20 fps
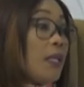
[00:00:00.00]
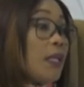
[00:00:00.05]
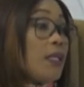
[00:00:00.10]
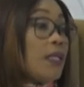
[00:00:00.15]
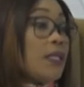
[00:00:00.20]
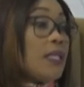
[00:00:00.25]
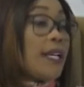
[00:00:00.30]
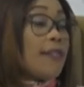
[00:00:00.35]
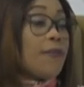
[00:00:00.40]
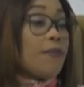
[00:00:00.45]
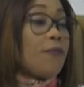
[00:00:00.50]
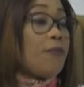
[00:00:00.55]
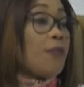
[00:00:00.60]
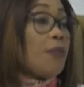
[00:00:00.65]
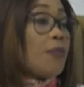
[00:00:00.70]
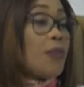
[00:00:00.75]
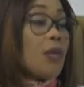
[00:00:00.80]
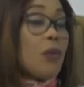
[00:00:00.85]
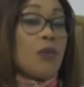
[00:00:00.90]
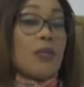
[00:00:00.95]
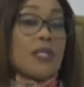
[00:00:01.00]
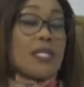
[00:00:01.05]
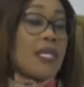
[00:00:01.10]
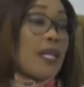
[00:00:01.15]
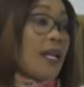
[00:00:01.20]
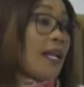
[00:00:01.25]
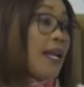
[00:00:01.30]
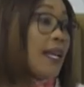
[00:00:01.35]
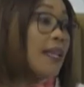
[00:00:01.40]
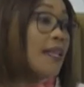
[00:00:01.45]
That for me was
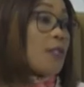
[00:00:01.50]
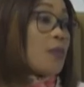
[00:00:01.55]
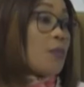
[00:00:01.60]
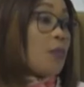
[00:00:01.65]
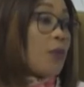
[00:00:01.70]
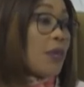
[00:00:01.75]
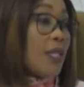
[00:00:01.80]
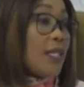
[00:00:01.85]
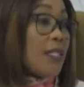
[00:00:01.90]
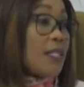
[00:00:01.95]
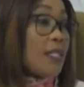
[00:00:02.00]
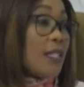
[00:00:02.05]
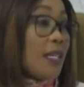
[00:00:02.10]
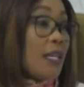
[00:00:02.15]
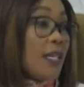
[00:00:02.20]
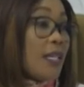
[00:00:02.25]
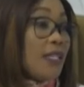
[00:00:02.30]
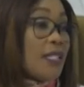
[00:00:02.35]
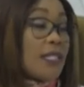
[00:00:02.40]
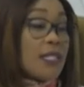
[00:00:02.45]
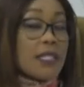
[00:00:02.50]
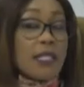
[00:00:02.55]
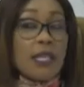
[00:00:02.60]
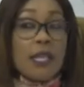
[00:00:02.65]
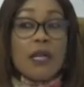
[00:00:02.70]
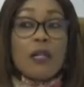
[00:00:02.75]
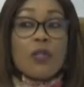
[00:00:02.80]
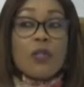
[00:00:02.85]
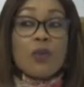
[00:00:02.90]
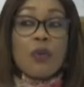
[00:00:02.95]
the highest point. These
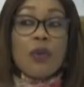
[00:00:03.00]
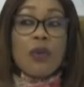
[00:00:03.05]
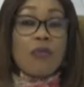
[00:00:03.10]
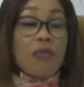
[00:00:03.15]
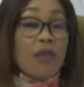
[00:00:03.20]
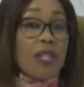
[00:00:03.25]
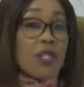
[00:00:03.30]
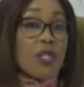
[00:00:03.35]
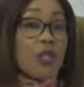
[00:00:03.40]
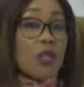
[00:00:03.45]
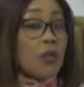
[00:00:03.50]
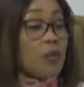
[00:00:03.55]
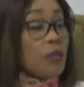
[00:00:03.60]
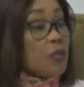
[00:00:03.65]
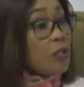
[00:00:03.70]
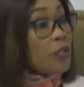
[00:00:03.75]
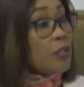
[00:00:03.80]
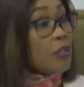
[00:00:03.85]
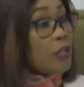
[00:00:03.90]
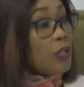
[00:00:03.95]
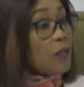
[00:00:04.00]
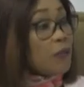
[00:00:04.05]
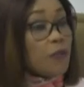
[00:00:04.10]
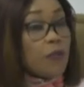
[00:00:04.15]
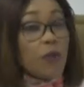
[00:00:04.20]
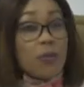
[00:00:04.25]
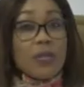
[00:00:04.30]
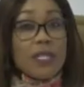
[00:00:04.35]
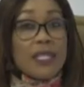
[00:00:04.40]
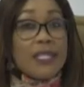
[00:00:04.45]
girls were rescued
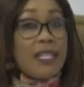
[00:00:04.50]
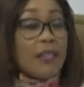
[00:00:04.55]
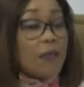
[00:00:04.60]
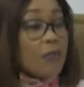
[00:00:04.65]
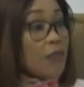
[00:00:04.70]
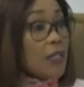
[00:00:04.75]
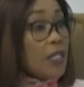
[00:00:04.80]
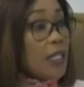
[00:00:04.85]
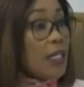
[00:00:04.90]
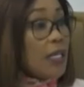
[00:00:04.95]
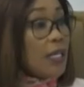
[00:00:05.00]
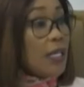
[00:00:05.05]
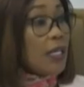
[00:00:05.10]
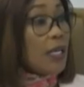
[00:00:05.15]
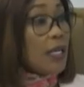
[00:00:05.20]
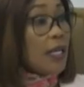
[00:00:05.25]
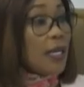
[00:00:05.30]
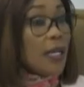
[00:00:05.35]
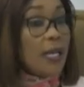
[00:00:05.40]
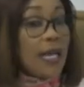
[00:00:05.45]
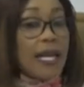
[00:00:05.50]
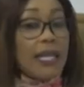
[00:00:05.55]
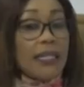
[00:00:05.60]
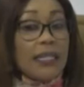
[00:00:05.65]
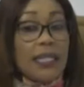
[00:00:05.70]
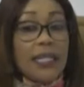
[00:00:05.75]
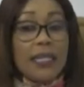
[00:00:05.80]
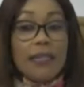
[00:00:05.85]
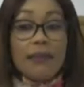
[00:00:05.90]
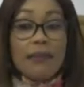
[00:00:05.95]
from slavery
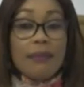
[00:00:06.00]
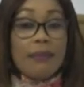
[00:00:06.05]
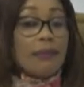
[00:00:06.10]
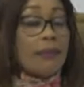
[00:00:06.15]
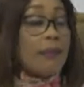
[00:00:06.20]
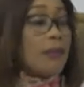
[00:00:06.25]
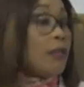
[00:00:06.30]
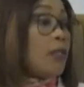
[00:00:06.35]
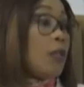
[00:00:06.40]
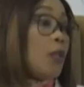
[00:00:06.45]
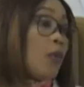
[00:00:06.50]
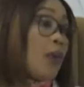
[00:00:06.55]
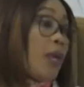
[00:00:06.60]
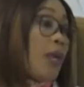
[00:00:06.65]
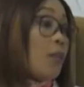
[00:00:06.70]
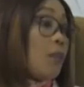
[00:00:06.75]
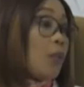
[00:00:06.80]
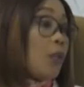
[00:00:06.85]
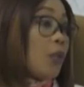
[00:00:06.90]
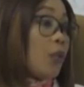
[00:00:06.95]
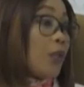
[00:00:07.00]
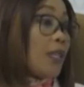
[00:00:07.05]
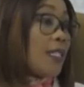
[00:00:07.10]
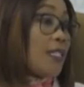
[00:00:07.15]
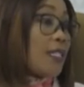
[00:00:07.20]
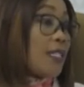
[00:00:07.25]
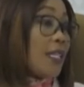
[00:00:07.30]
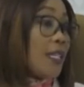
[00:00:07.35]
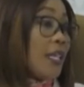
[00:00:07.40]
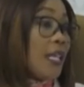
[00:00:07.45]
and then they were
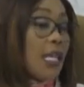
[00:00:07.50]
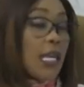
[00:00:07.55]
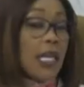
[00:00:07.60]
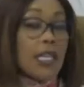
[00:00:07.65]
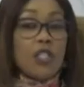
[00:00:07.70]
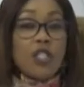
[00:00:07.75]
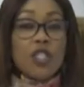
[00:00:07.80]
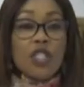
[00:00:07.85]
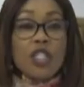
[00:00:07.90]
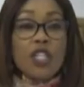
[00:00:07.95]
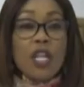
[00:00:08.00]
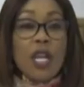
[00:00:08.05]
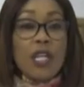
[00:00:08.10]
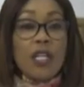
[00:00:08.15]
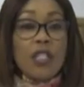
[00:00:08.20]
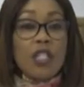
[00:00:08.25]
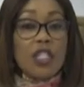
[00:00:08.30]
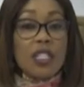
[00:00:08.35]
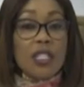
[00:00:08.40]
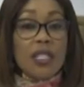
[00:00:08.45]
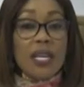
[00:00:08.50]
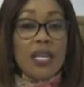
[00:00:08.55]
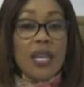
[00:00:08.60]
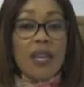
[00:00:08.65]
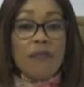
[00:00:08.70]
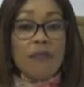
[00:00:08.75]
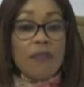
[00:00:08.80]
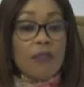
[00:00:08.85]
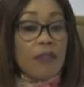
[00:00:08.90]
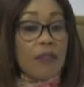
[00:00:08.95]
employed. It changed
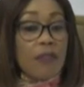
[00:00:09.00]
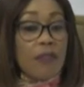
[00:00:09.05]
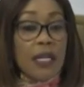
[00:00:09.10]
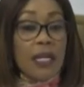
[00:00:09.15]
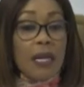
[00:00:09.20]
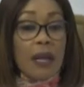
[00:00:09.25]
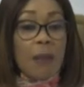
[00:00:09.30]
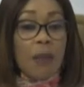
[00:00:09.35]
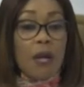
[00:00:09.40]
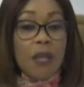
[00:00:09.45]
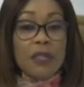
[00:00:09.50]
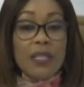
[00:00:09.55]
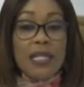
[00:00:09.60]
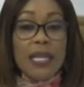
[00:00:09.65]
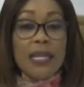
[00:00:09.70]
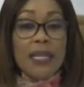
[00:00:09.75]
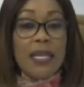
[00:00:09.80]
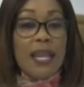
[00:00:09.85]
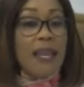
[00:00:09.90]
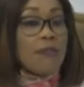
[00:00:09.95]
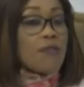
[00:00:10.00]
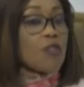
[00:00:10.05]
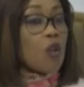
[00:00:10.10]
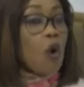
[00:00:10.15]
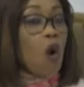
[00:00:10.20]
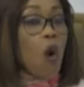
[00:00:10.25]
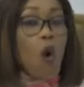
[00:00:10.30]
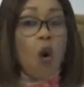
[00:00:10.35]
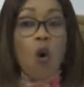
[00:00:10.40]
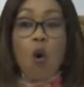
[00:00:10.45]
everything about their lives
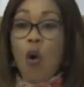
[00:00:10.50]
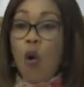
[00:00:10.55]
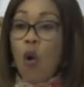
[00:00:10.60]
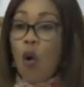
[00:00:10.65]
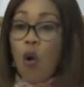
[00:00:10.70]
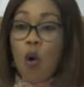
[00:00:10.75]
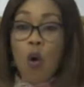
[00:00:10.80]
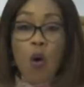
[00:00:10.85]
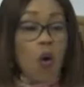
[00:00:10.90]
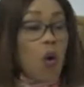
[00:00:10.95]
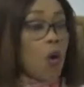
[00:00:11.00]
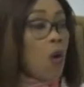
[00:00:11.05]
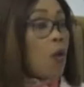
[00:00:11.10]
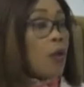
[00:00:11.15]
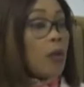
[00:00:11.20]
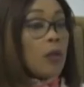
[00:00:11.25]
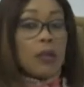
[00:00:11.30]
altogether.